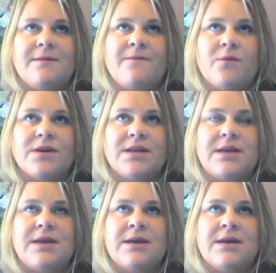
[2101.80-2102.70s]
and
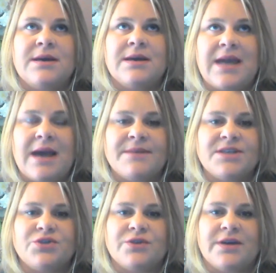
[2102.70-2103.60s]
4D
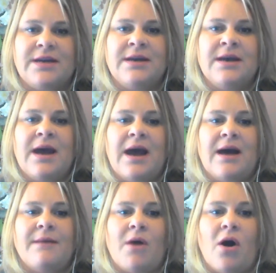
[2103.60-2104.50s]
chemistry,
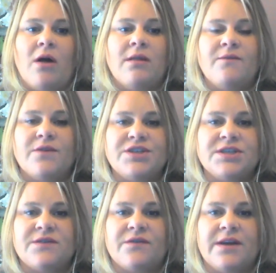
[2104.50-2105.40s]
all of which
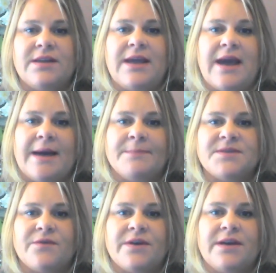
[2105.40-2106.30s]
is free. The
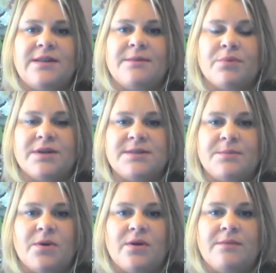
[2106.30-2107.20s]
app's free, the
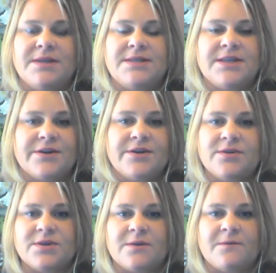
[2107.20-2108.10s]
printable
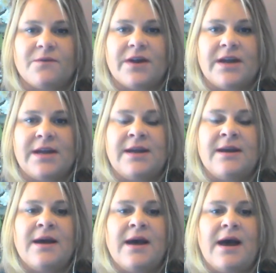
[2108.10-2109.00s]
materials are free,
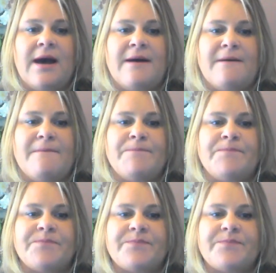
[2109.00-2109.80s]
and